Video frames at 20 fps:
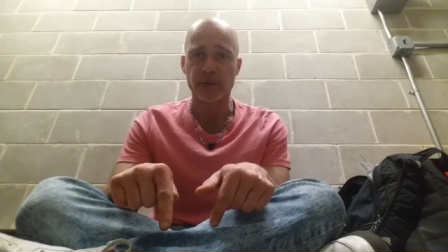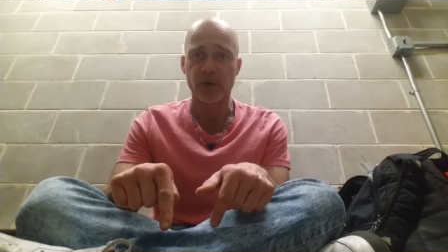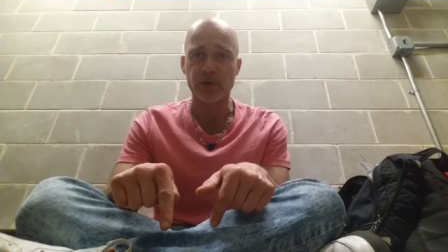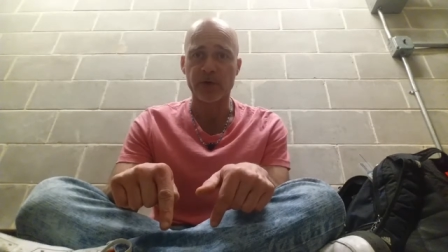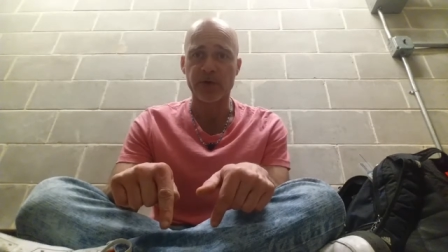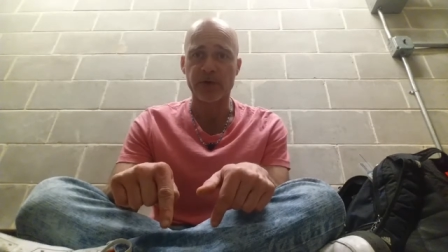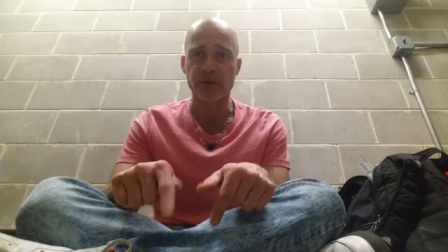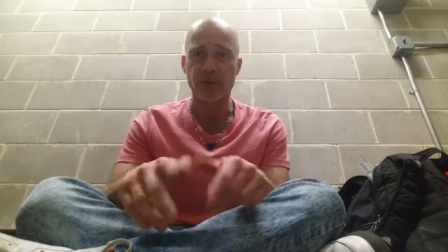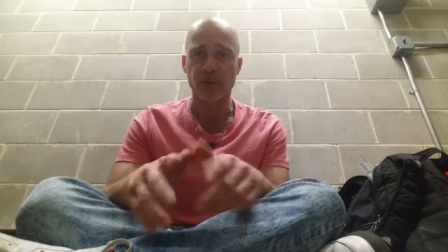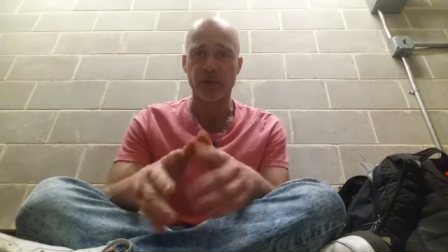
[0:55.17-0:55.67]

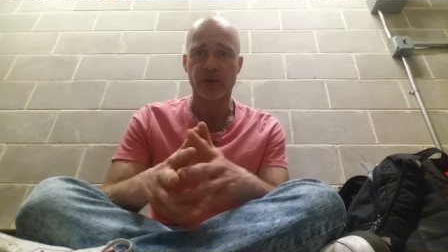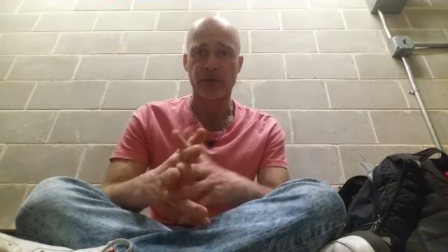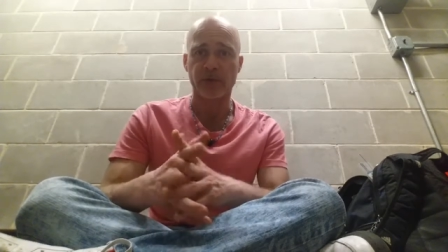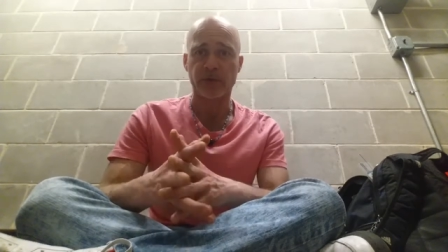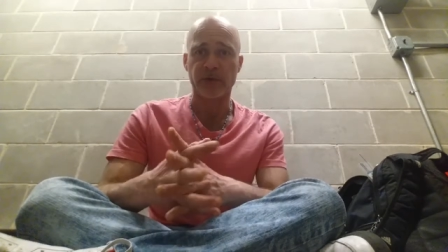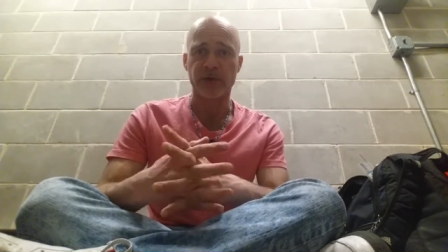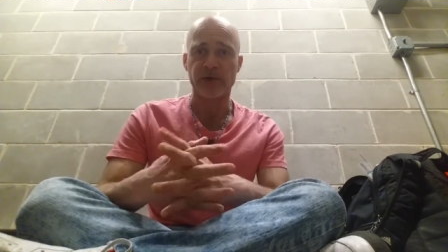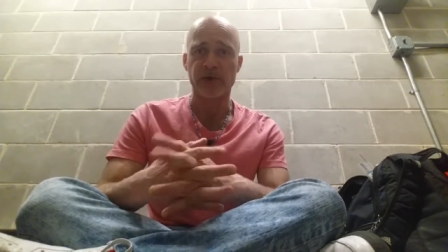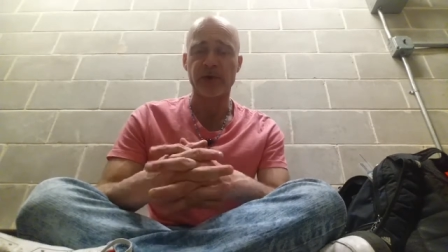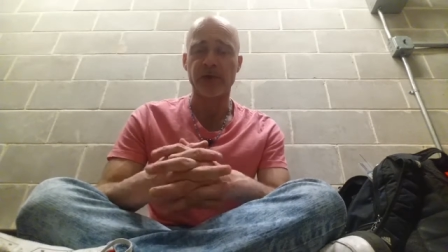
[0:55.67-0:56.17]
Merges with
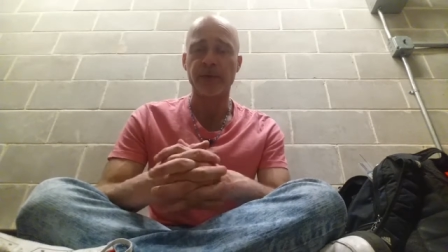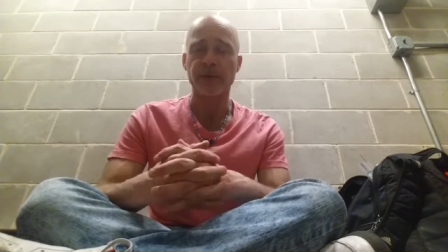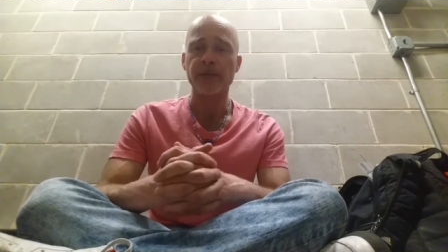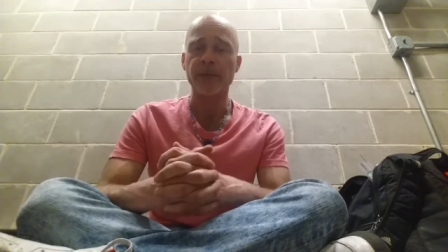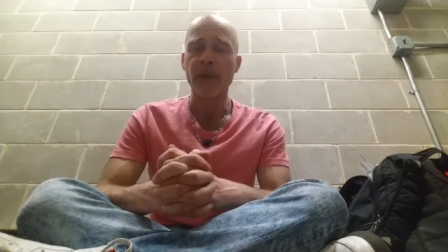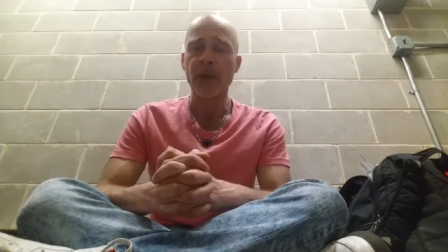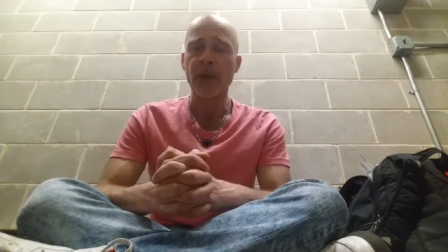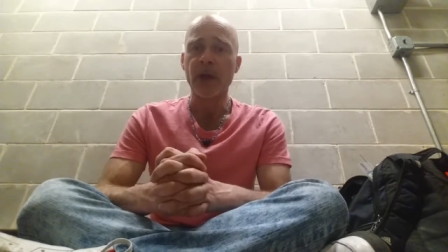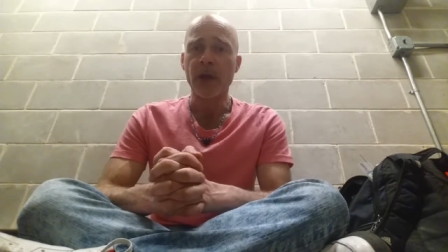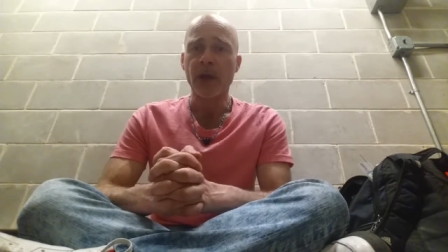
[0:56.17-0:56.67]
Religion.
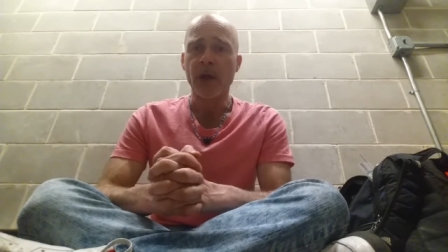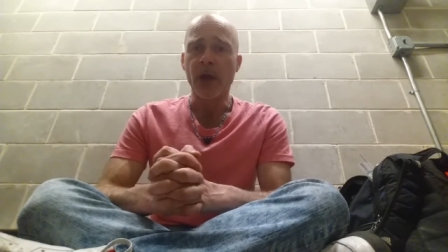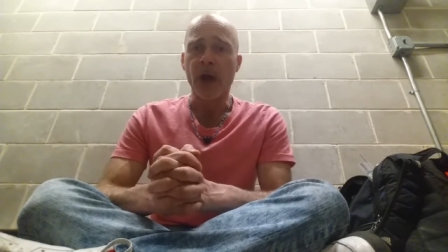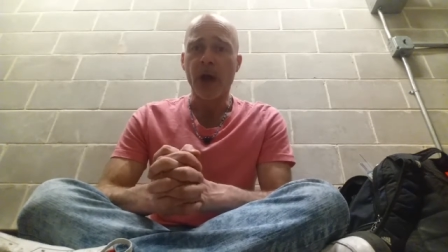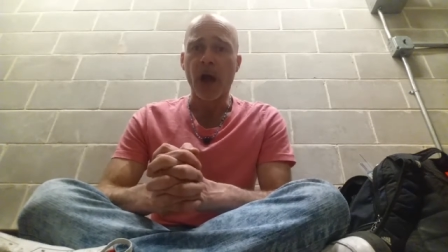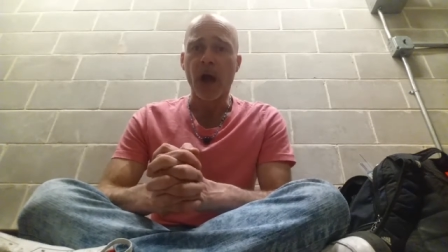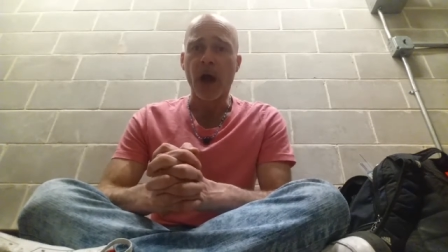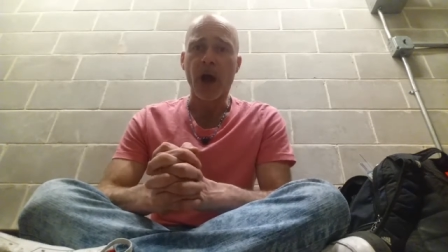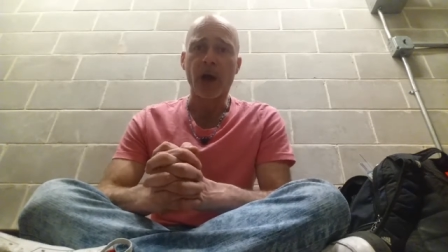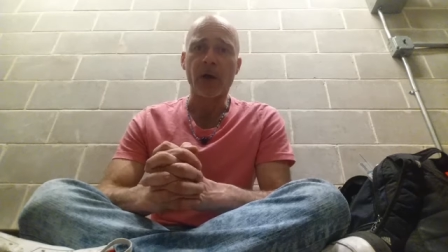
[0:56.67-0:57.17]

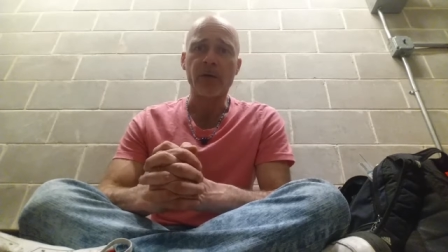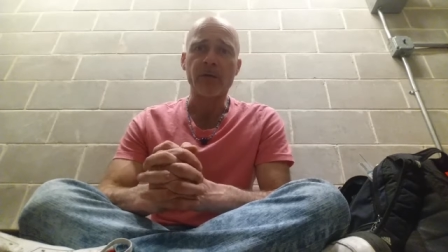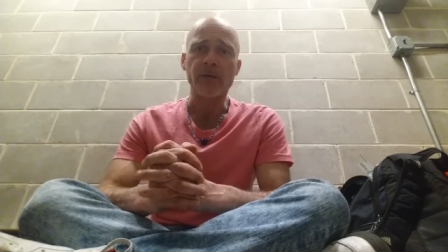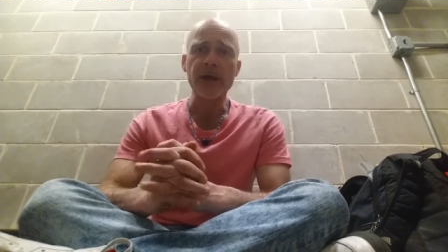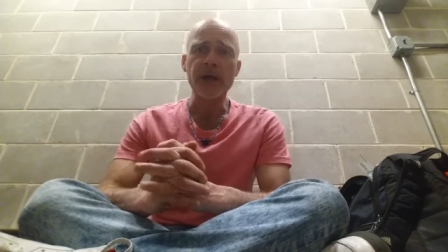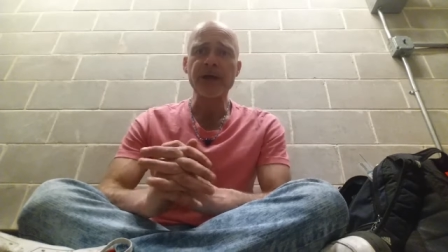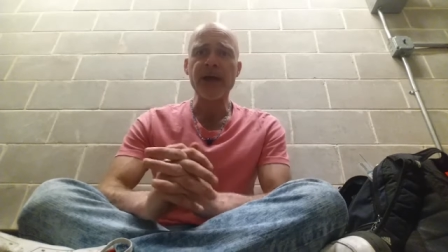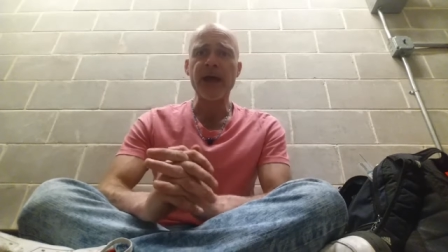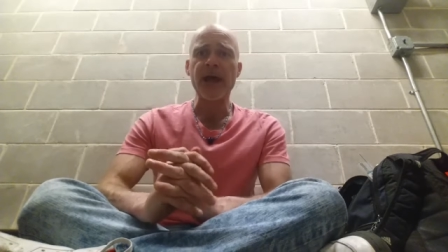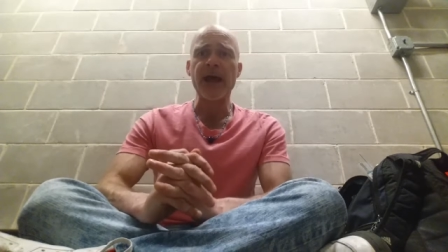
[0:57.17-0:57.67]

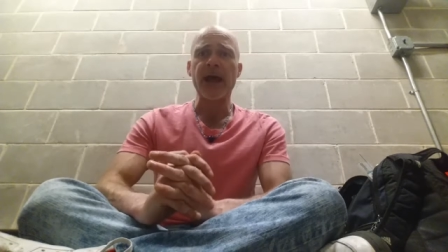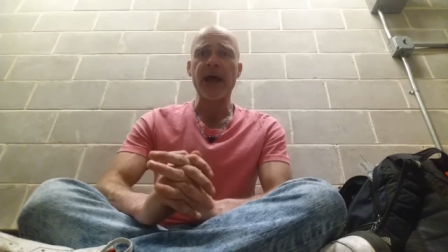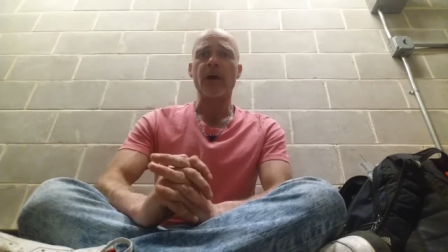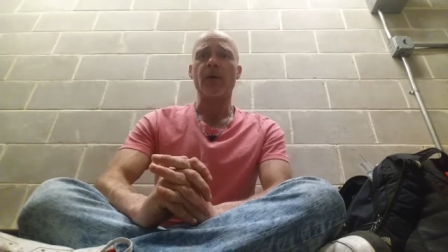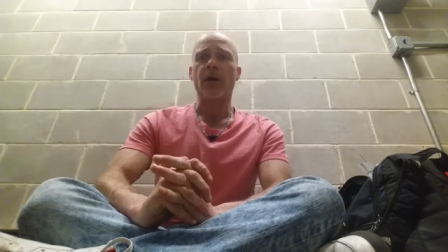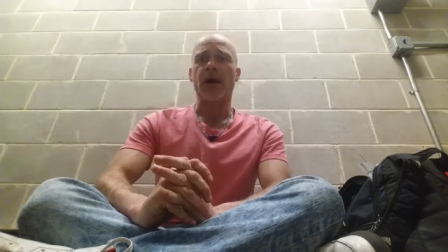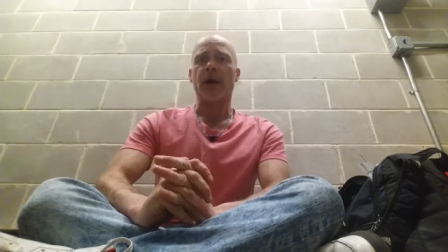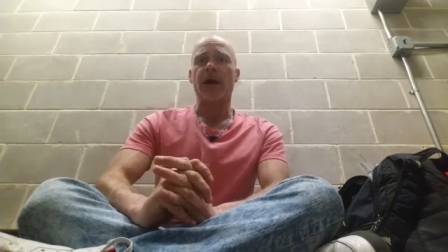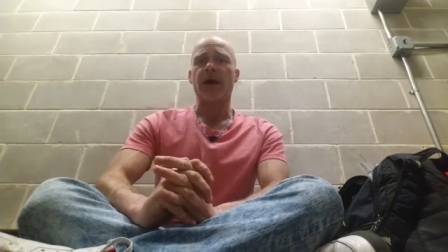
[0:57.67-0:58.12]
Right now,